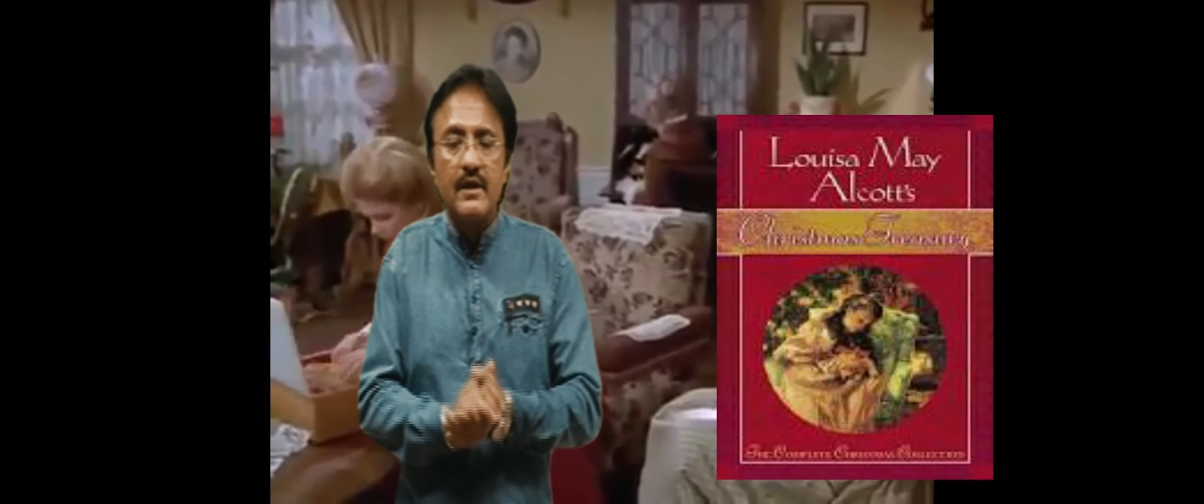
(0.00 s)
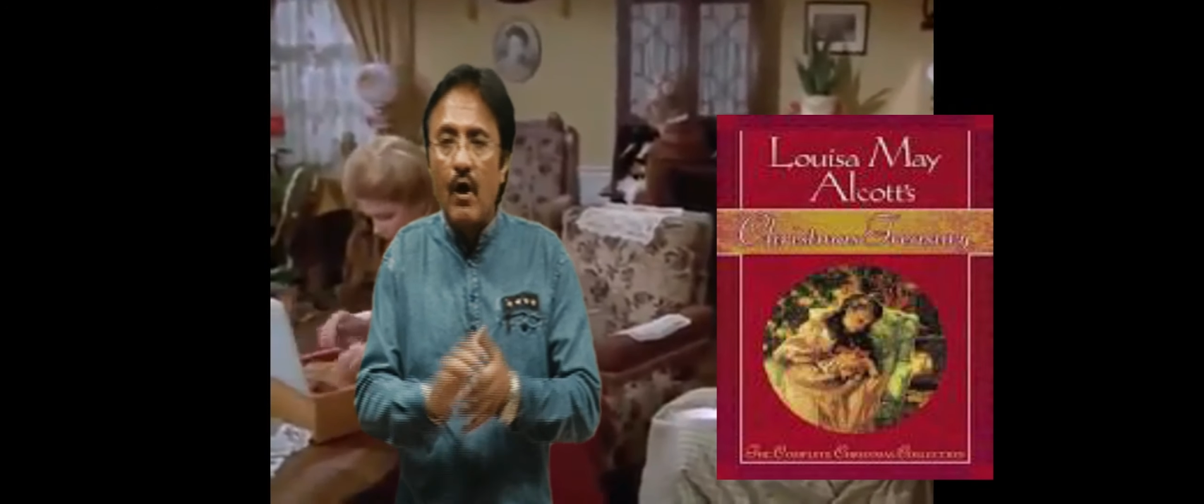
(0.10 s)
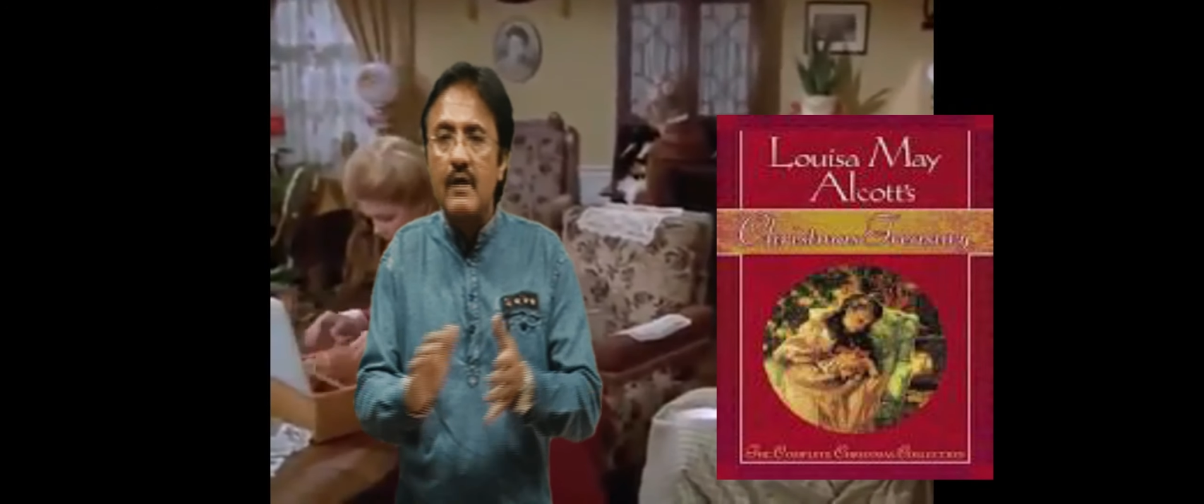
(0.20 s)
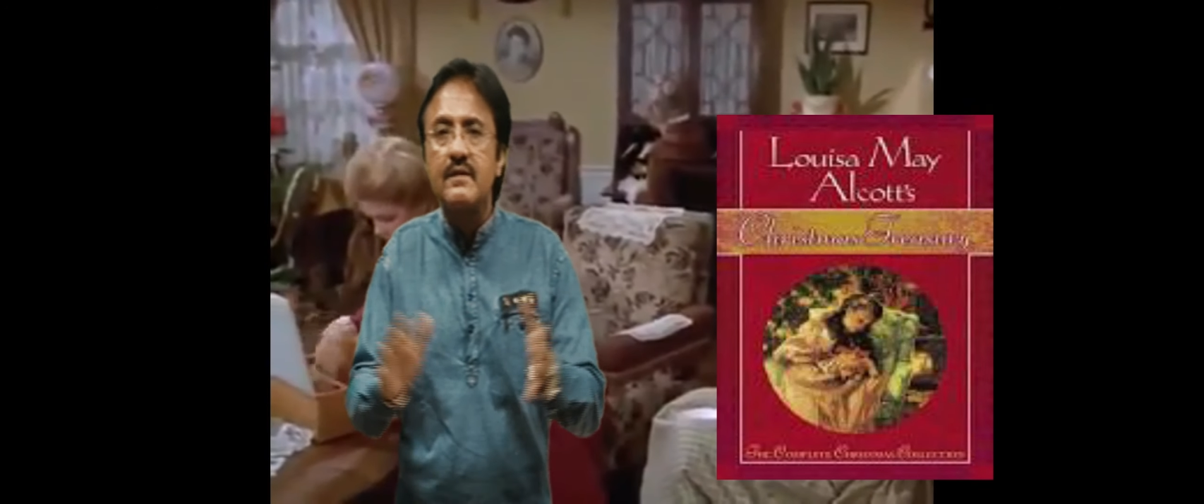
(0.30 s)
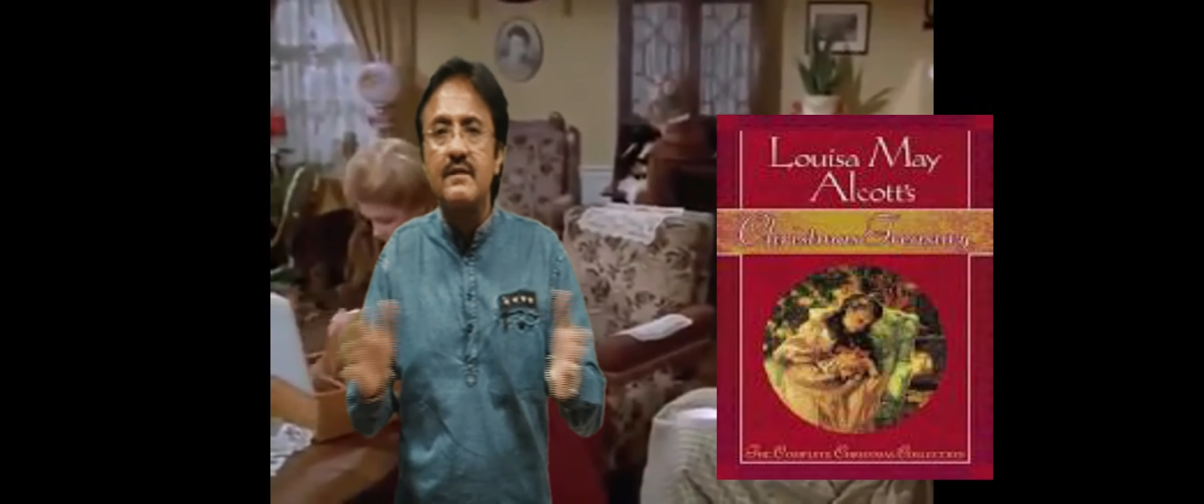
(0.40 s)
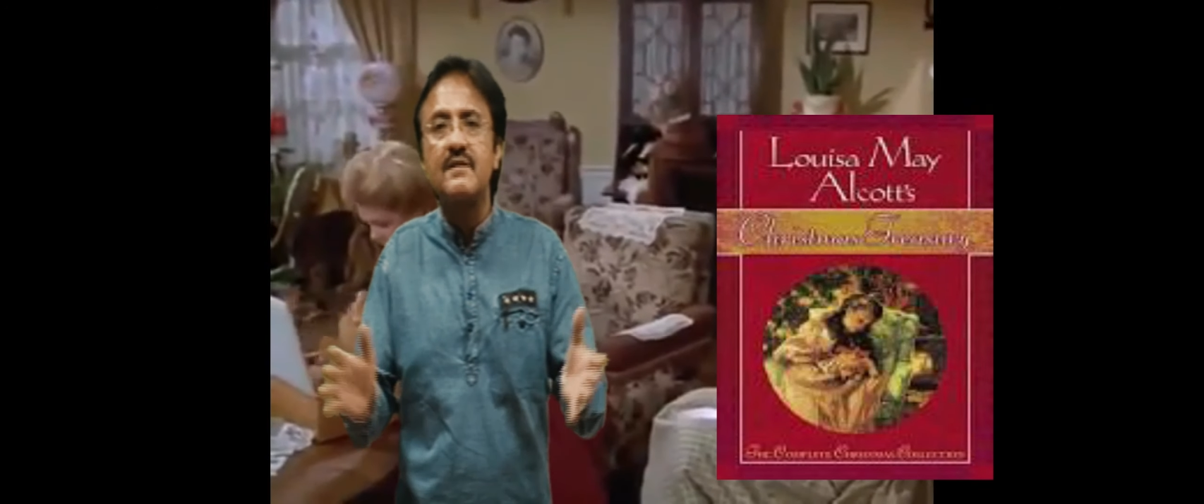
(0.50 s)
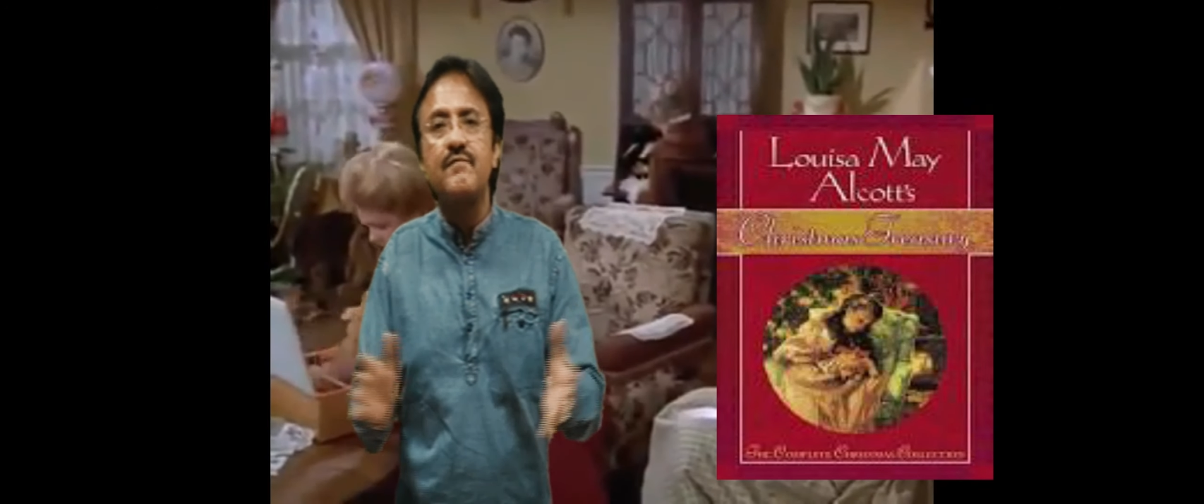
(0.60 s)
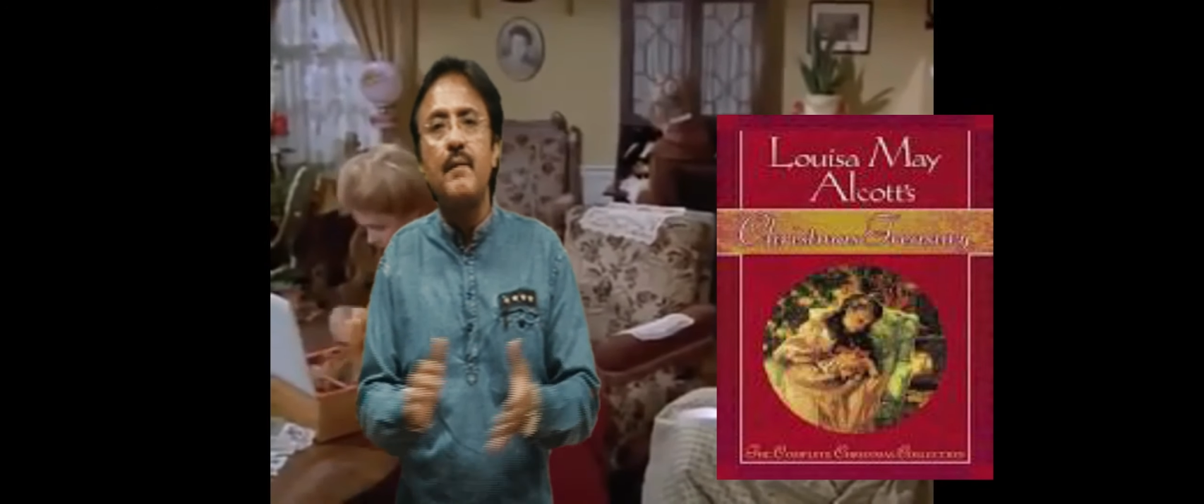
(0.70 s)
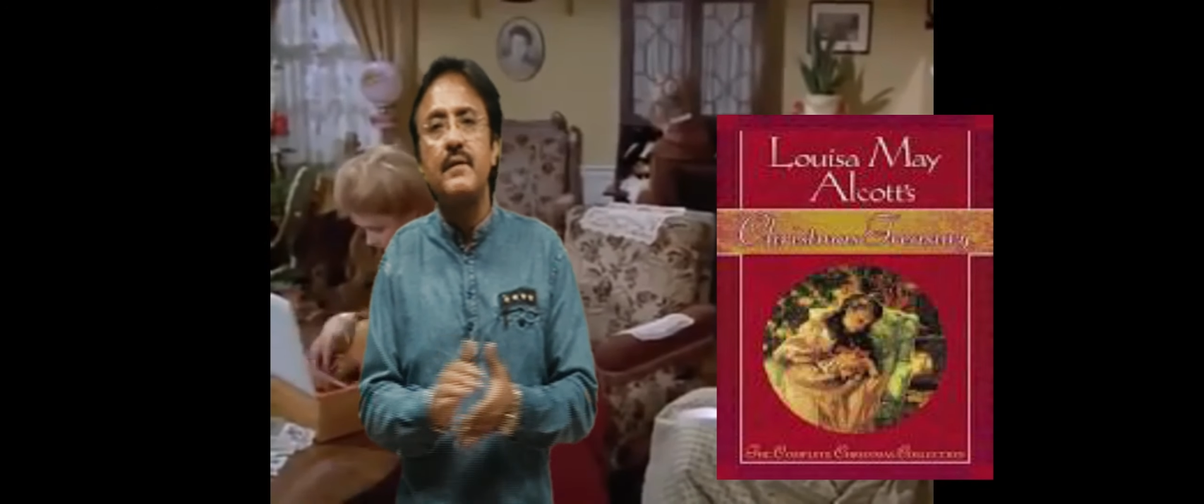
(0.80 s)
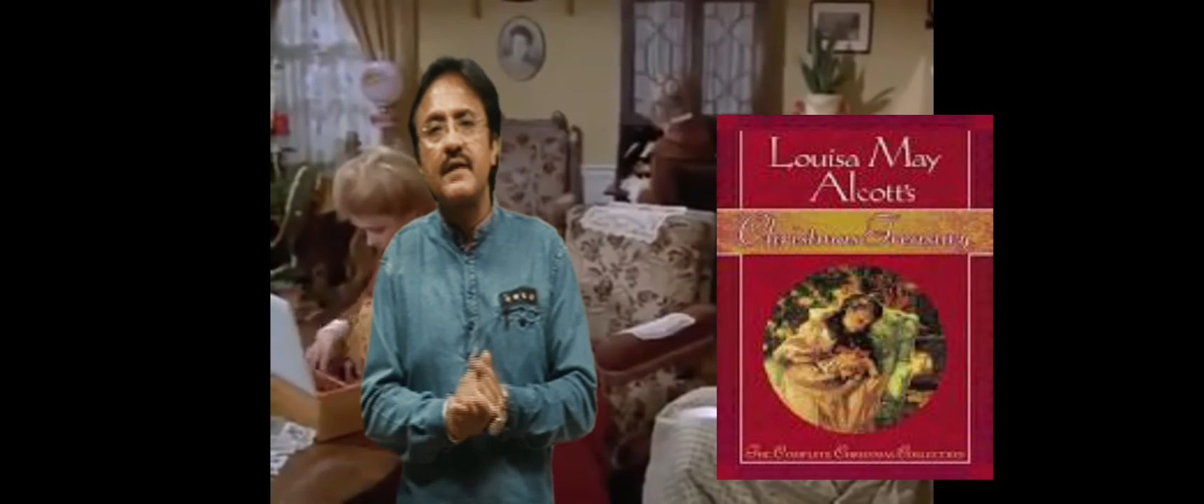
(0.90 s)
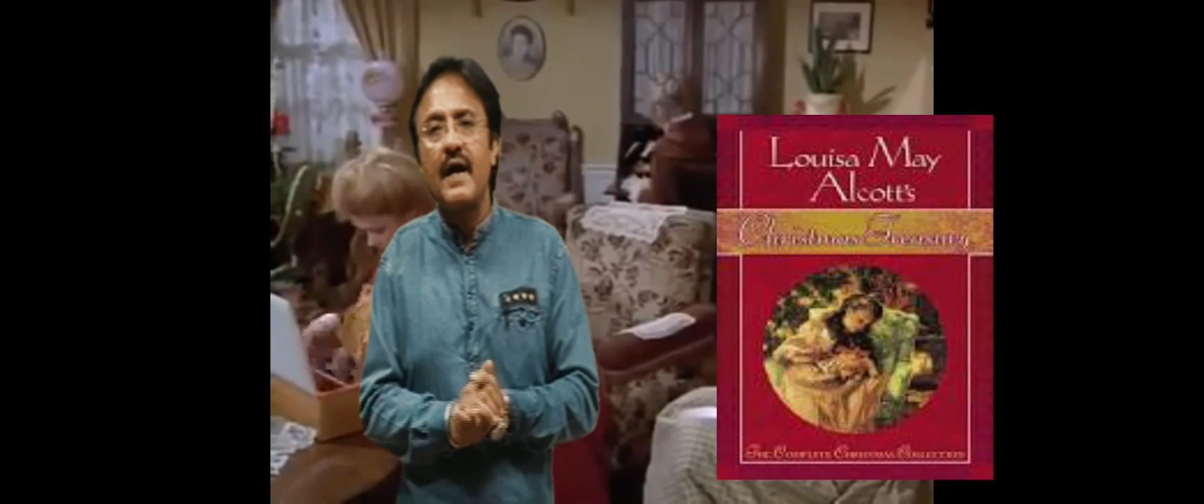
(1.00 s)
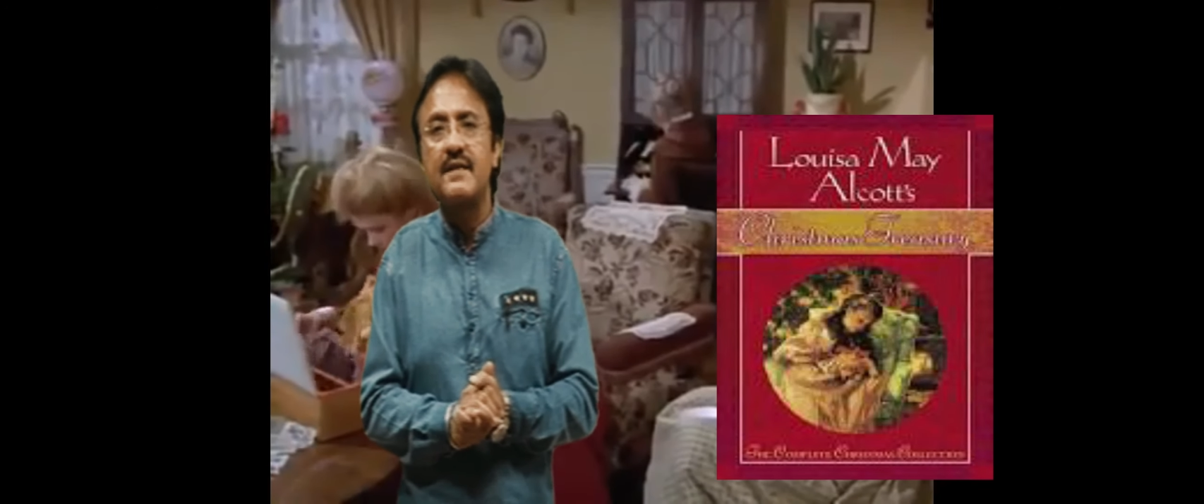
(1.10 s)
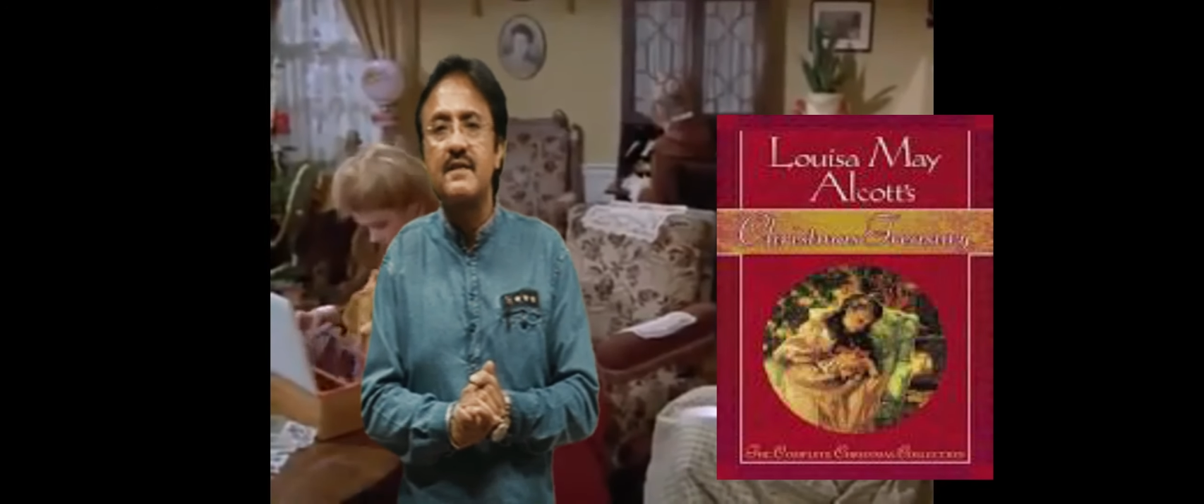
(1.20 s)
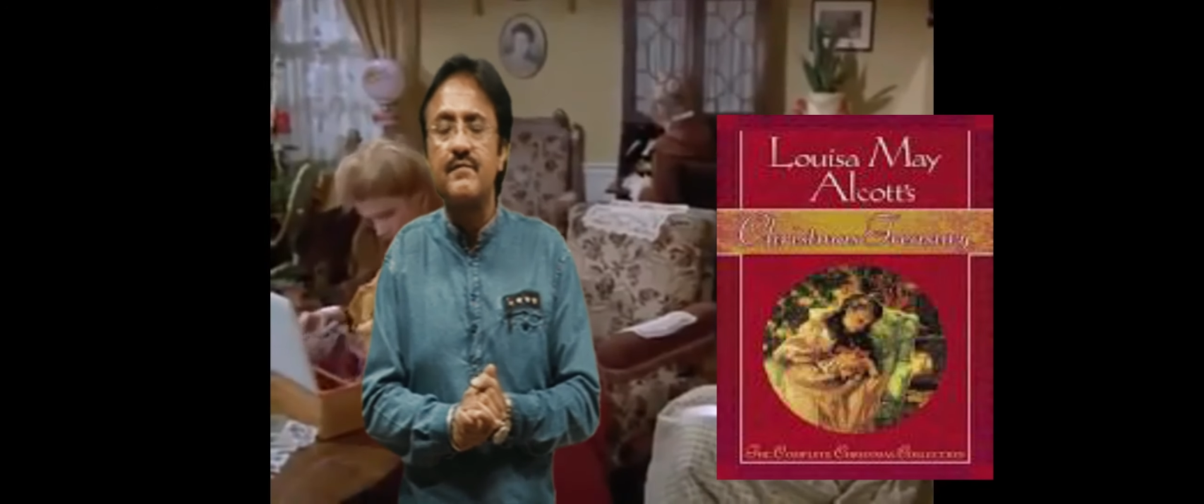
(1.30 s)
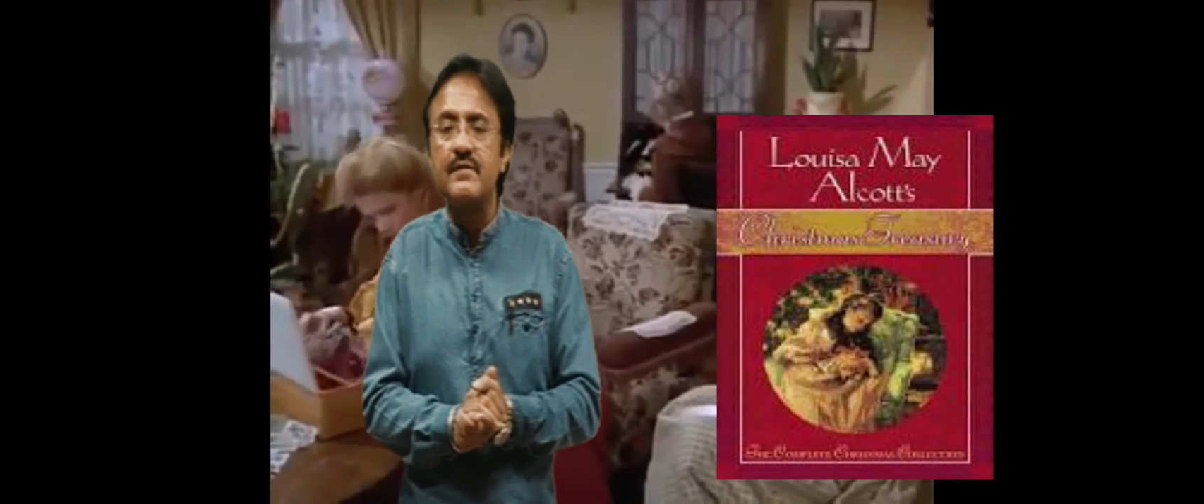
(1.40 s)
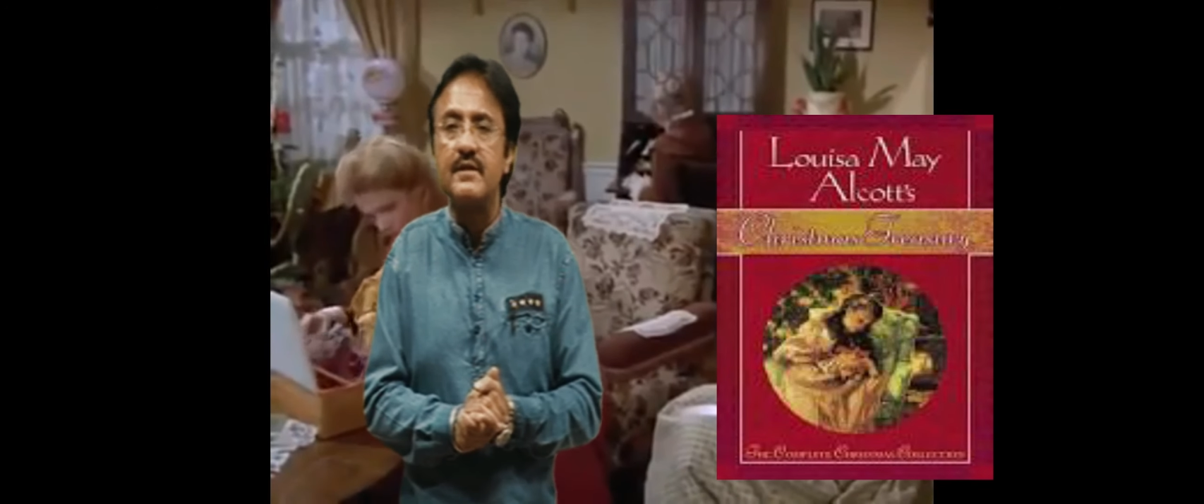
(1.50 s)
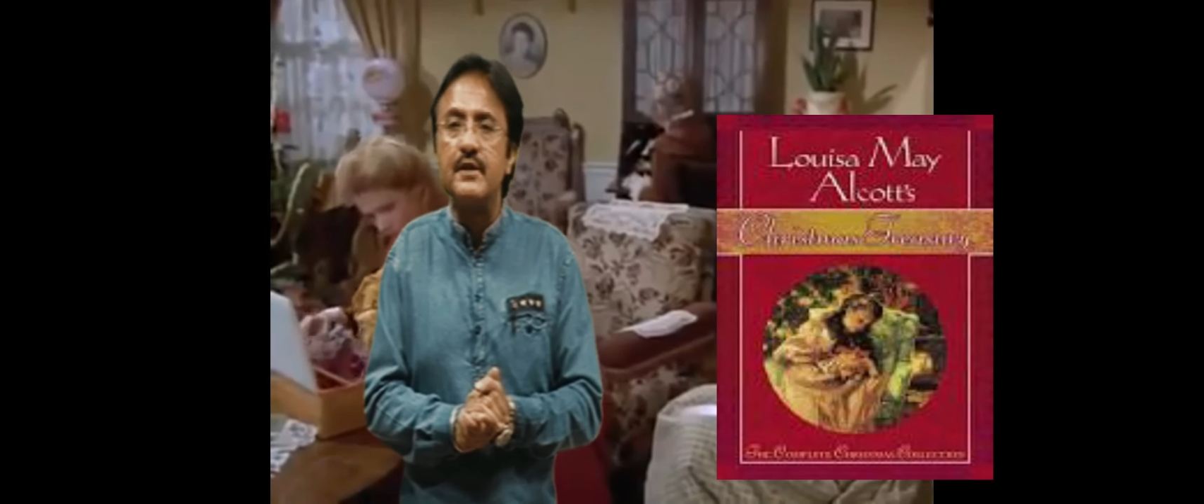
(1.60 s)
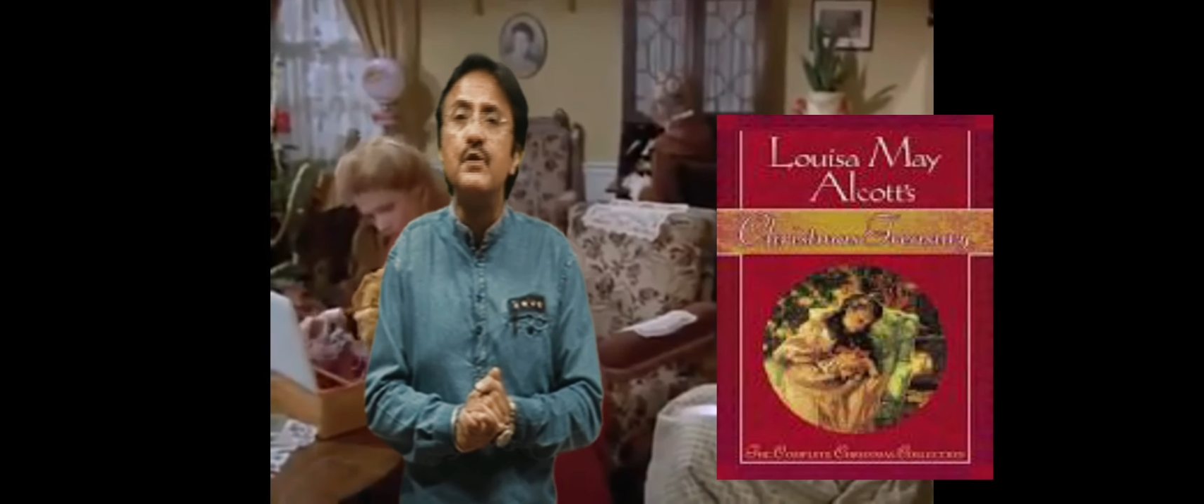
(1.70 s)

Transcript: Actually, author's family had